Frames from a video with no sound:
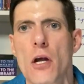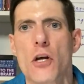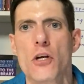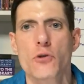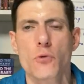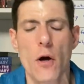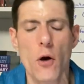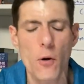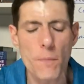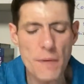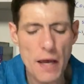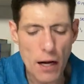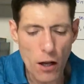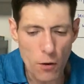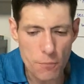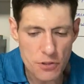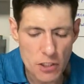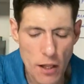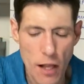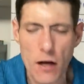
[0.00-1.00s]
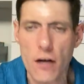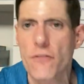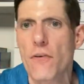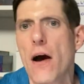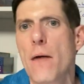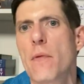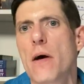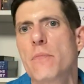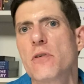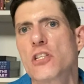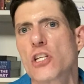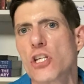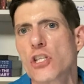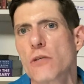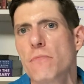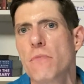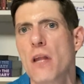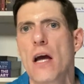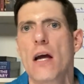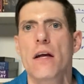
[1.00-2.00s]
So I hope that helps clarify my
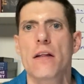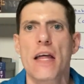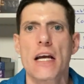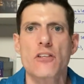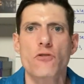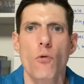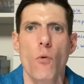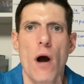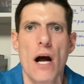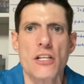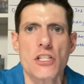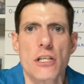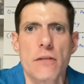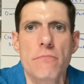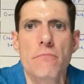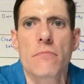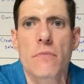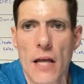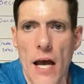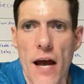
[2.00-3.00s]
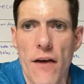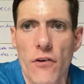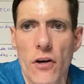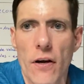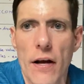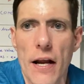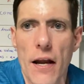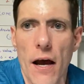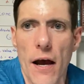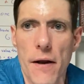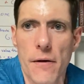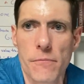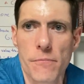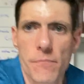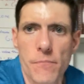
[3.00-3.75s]
position. Thanks for watching. Have a great night.